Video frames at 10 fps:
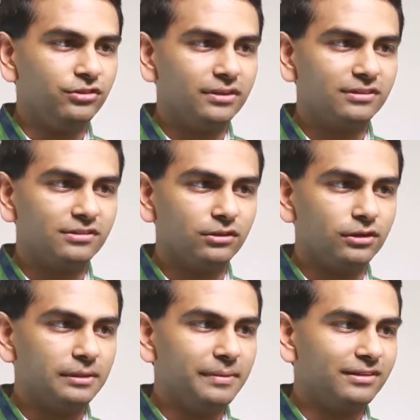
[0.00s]
you can still
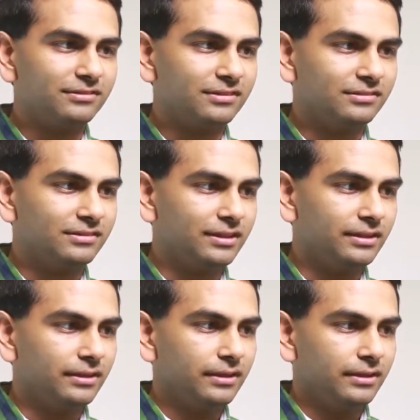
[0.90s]
only make
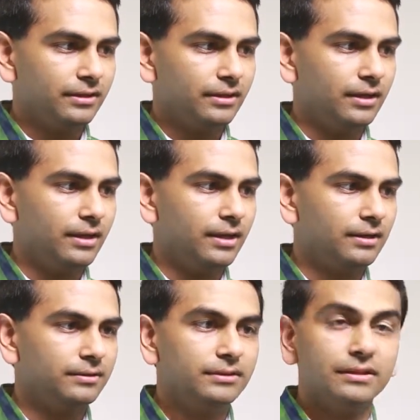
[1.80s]
60
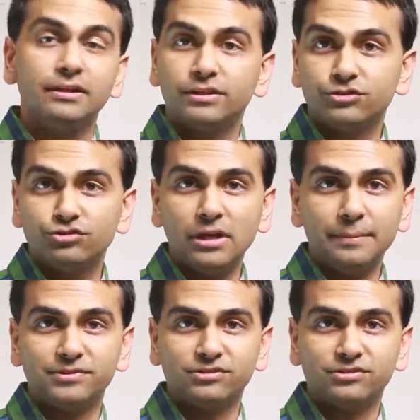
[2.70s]
uh, chips.